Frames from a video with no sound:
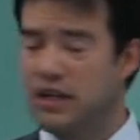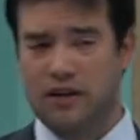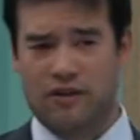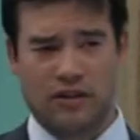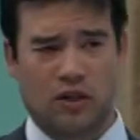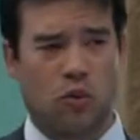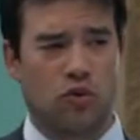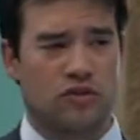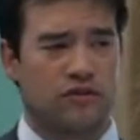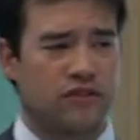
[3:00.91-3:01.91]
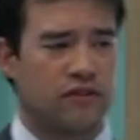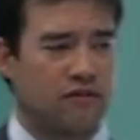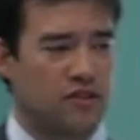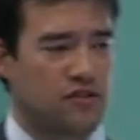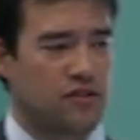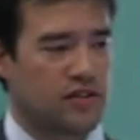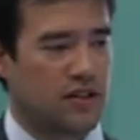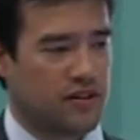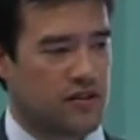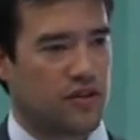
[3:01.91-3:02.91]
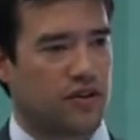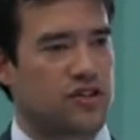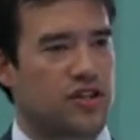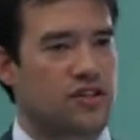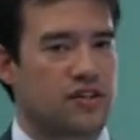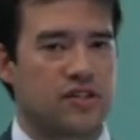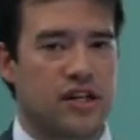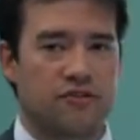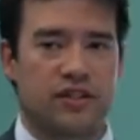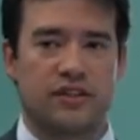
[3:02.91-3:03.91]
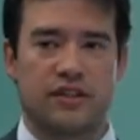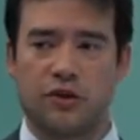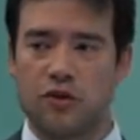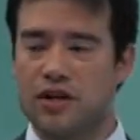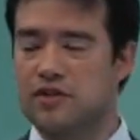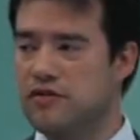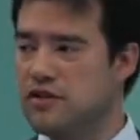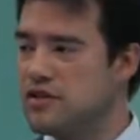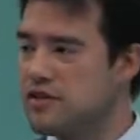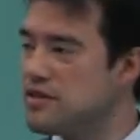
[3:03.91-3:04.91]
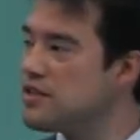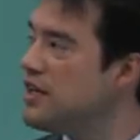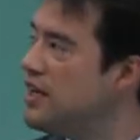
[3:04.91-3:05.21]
Around a quarter of the revenues of the London Stock Exchange are generated in the US, for instance.